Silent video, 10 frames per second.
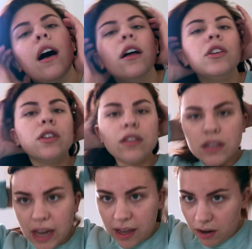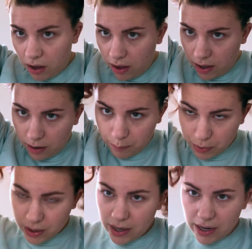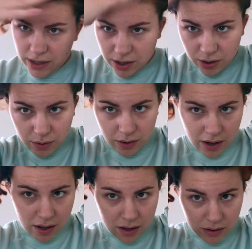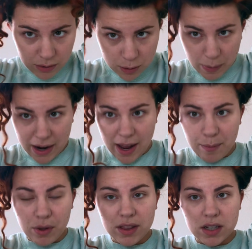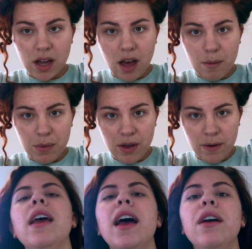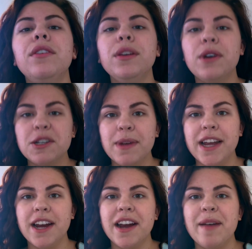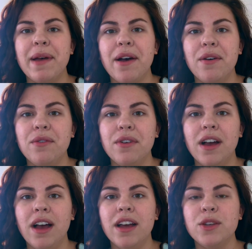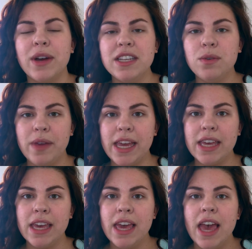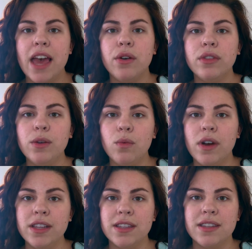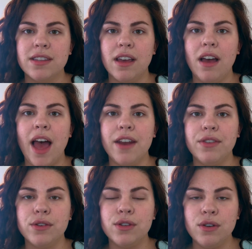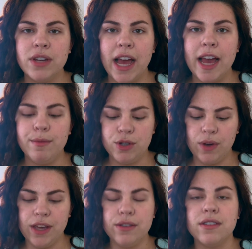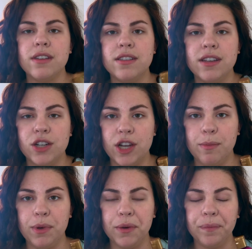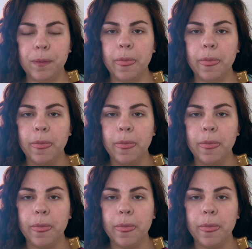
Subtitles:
I'll just take it all and I'll put it into a loose pineapple at the top. I only wash my hair about twice a week, and only once out of those 2 times do I use a sudsing shampoo.